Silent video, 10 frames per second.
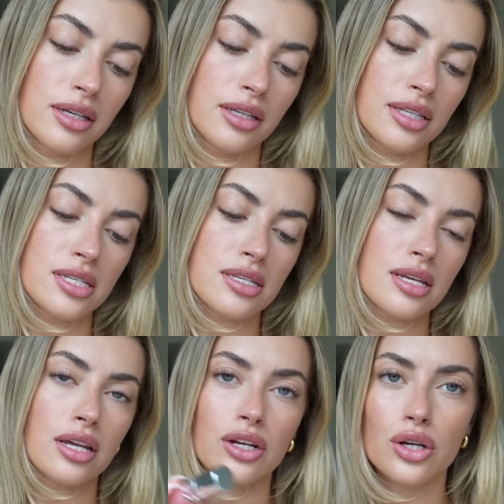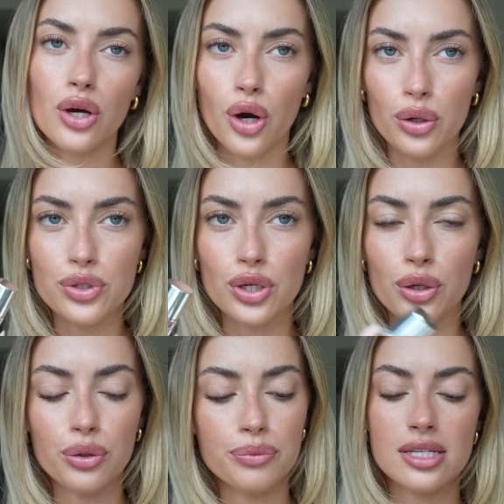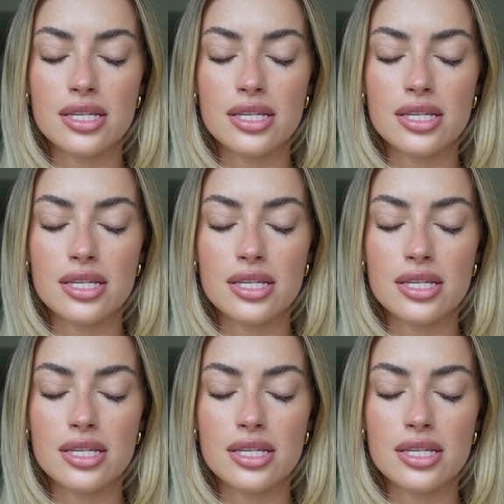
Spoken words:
This is in 02. This